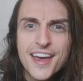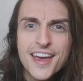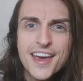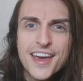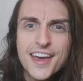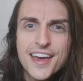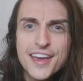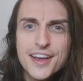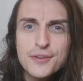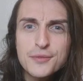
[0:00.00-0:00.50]

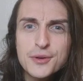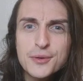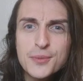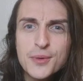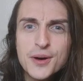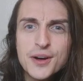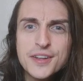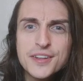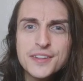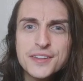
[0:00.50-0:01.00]
Hey
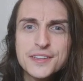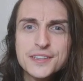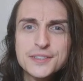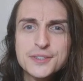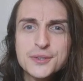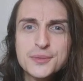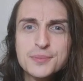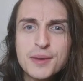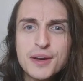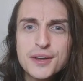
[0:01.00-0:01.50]
everyone, this
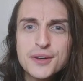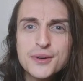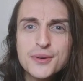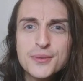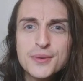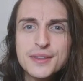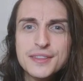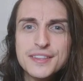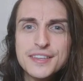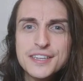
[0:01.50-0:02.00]
is Michael
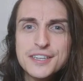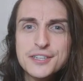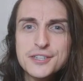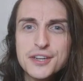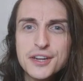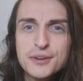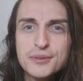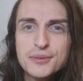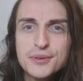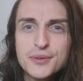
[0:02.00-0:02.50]
with the
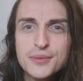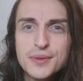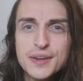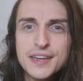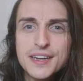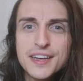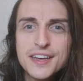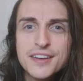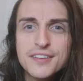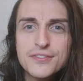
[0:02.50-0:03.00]
general
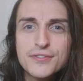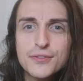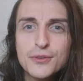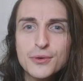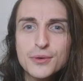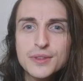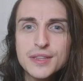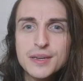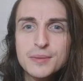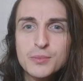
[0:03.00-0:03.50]
reading
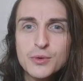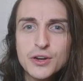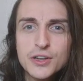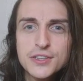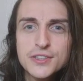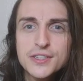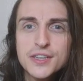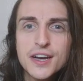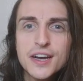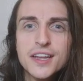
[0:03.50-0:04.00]
for Libra
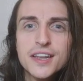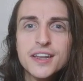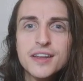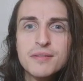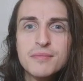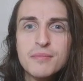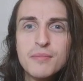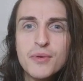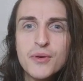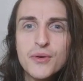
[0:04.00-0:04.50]

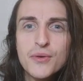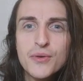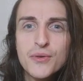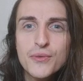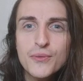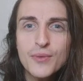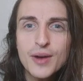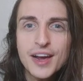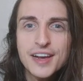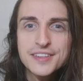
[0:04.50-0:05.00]
Sun,
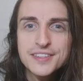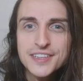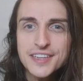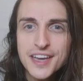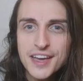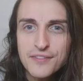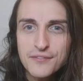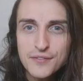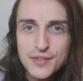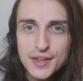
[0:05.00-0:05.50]
Moon, Rising,
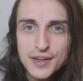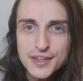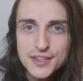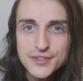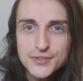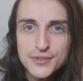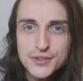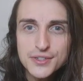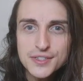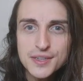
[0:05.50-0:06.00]
and
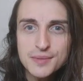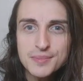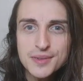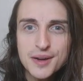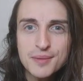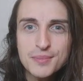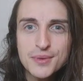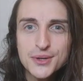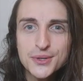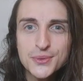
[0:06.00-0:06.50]
Venus for
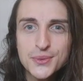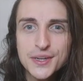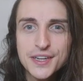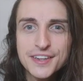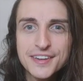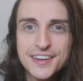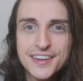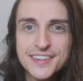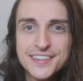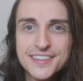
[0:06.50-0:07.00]
September
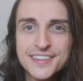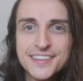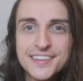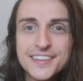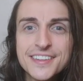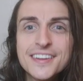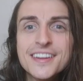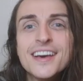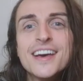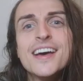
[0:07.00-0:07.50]

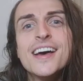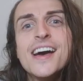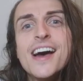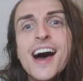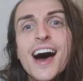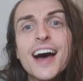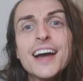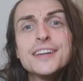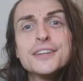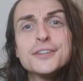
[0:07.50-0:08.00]
2019.
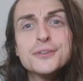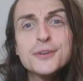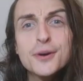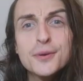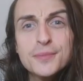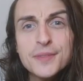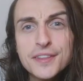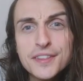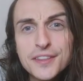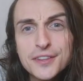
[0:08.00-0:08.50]
I do
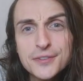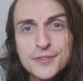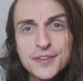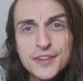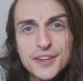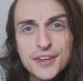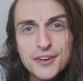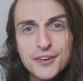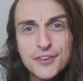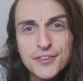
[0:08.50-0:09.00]
hope that this
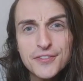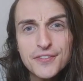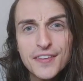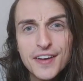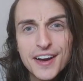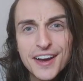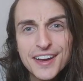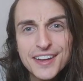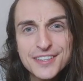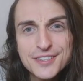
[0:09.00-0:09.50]
video
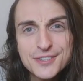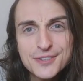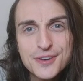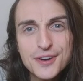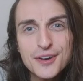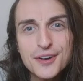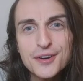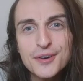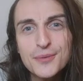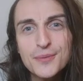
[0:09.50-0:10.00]
finds you
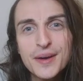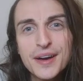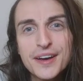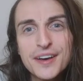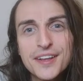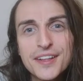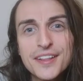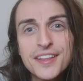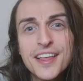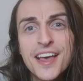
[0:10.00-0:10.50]
all
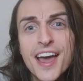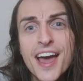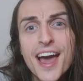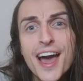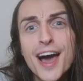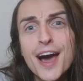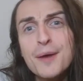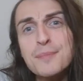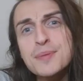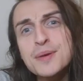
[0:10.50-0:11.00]
well.
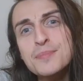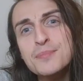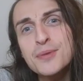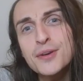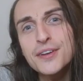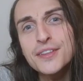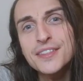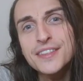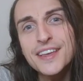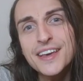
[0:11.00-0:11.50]
Happy
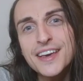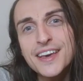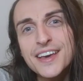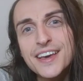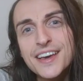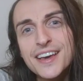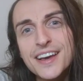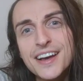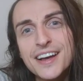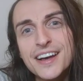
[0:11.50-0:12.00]

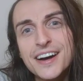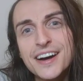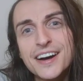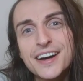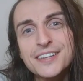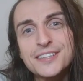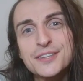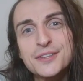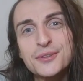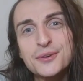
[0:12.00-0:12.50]
birthday
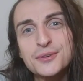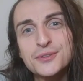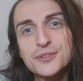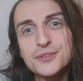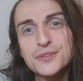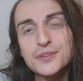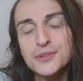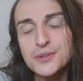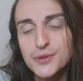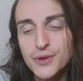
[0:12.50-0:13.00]
to those
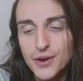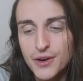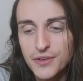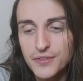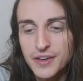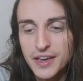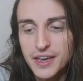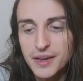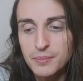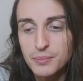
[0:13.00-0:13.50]
of you who
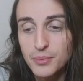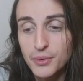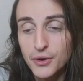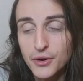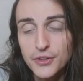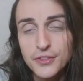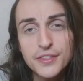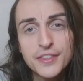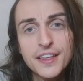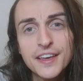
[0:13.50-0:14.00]
have a
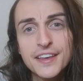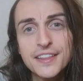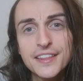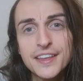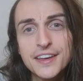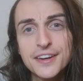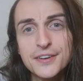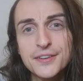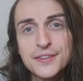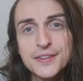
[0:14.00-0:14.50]
birthday
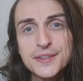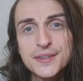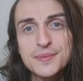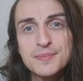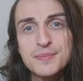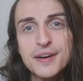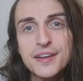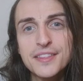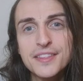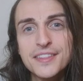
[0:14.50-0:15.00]
later this
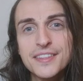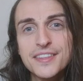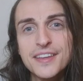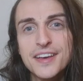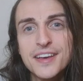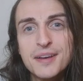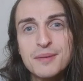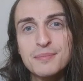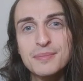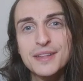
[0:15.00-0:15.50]
month.
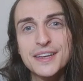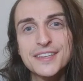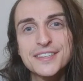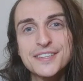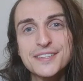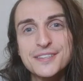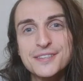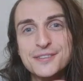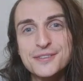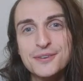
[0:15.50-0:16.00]

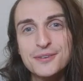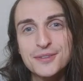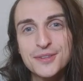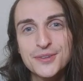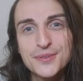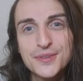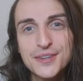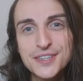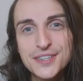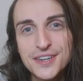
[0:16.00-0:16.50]
Blessed
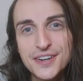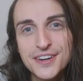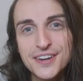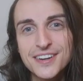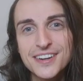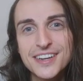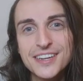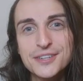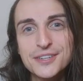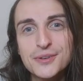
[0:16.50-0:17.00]
solar
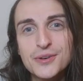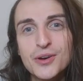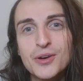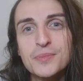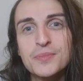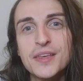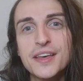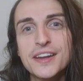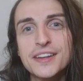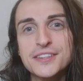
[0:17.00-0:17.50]
return. I do
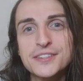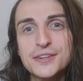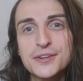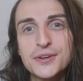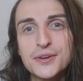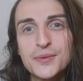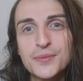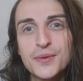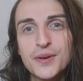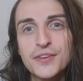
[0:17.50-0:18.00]
hope that it's a
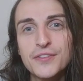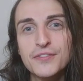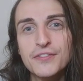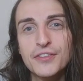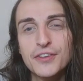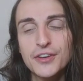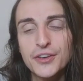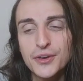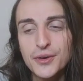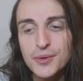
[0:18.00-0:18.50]
good one
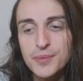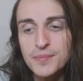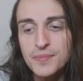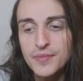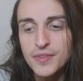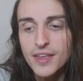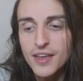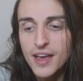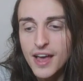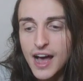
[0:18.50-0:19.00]
for you.
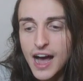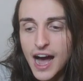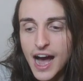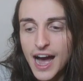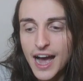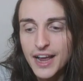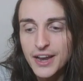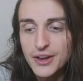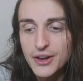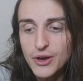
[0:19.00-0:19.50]

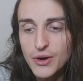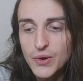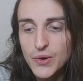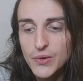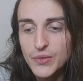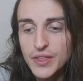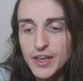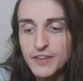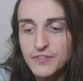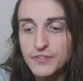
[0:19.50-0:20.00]
I
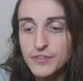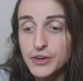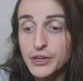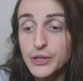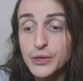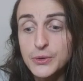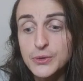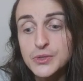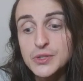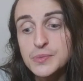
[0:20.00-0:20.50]
know that for
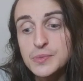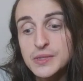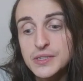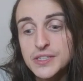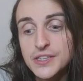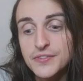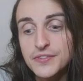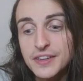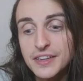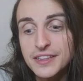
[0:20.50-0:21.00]
you
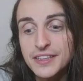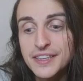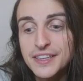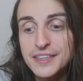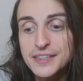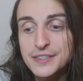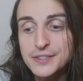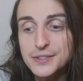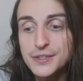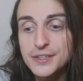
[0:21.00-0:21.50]
specifically,
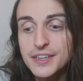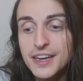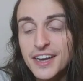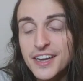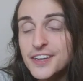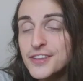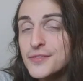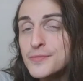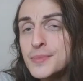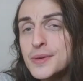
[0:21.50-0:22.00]
this could
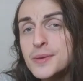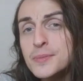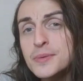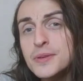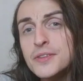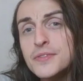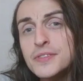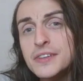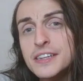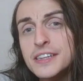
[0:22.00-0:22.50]
kind of be a
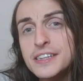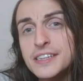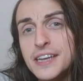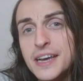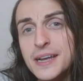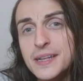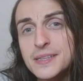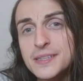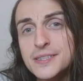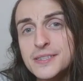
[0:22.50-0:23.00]
bit of an
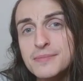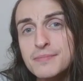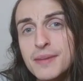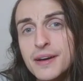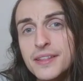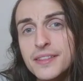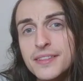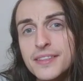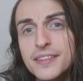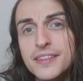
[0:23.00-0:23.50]
intense
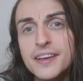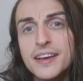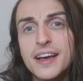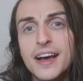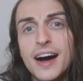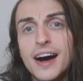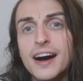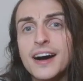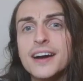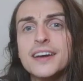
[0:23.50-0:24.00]
month.
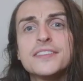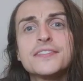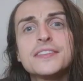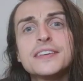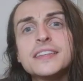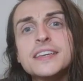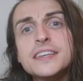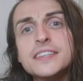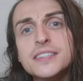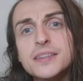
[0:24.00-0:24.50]
I
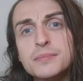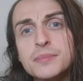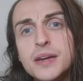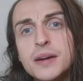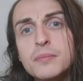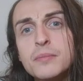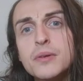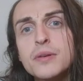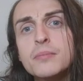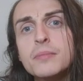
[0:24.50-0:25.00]
feel like
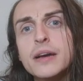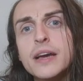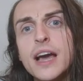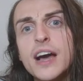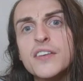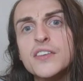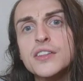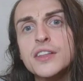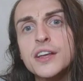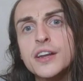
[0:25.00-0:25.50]
September might
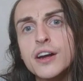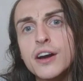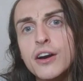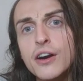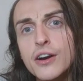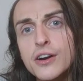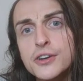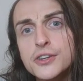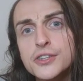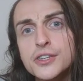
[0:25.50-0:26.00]
have a lot of
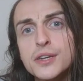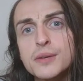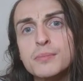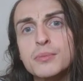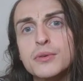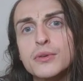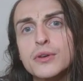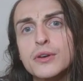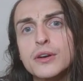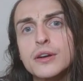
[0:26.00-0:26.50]
hardship
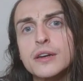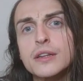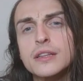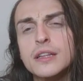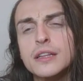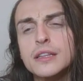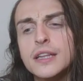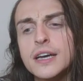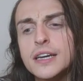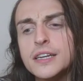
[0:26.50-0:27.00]
or
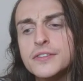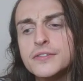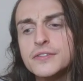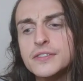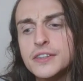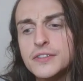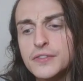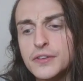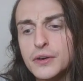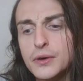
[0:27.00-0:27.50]
a lot
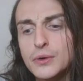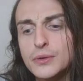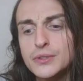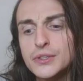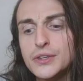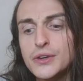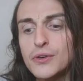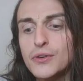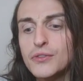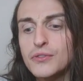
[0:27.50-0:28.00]
of
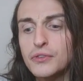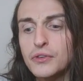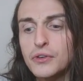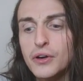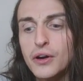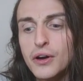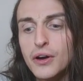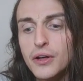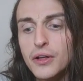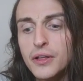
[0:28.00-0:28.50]
difficulty
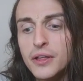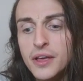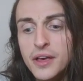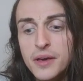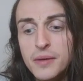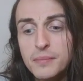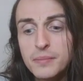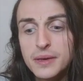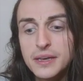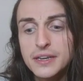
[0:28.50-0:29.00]
overall
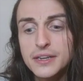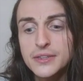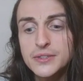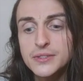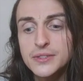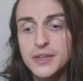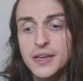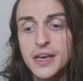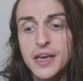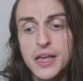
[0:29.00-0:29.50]

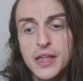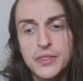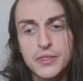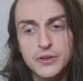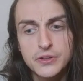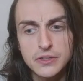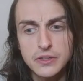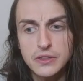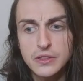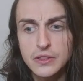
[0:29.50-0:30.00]
because
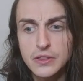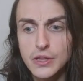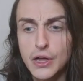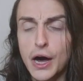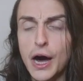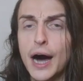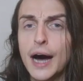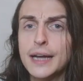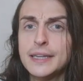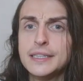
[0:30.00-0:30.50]
there's a
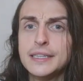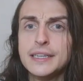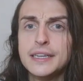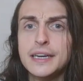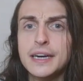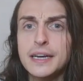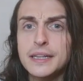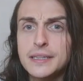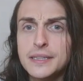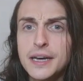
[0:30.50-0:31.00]
lot
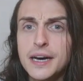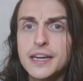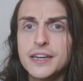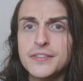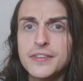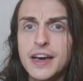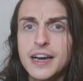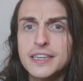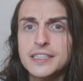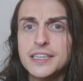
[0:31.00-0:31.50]

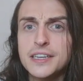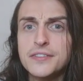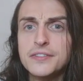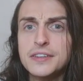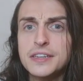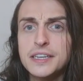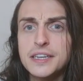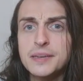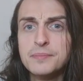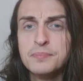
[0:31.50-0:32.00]
of
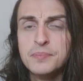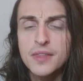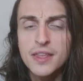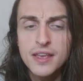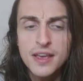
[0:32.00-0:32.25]
activity.